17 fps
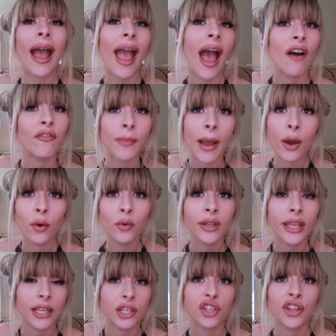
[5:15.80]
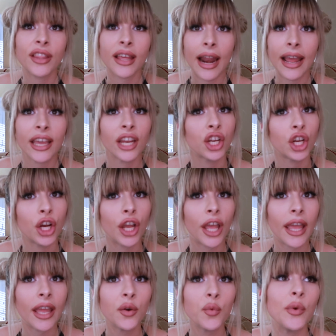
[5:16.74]
I have my own kitchen that I can cook
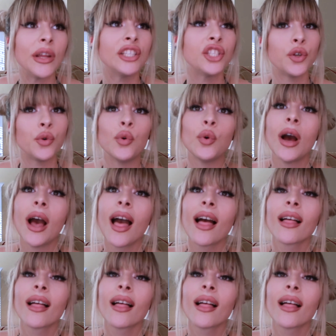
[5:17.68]
in, we do